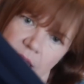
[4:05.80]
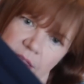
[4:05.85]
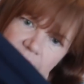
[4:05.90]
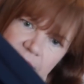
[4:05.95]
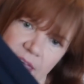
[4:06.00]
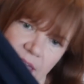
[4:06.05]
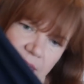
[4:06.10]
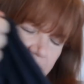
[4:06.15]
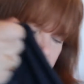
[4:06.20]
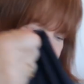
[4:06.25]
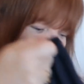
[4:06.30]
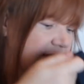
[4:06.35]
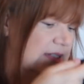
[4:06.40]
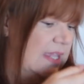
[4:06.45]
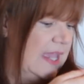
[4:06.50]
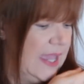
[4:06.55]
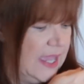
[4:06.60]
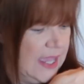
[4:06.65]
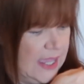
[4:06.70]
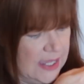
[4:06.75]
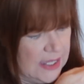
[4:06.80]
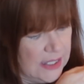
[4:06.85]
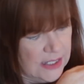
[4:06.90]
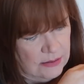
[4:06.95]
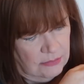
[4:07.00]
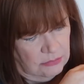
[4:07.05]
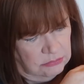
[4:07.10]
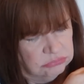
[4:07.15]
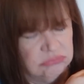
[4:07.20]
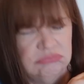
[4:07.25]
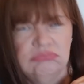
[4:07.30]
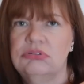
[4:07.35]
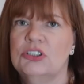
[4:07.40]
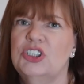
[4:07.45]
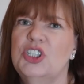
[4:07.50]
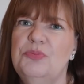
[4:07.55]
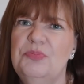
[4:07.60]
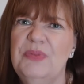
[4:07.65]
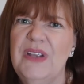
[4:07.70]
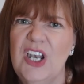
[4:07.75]
That is a,
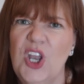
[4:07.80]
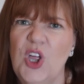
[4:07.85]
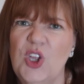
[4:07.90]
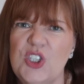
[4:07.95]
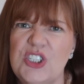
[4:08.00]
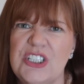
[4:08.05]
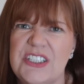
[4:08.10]
could be long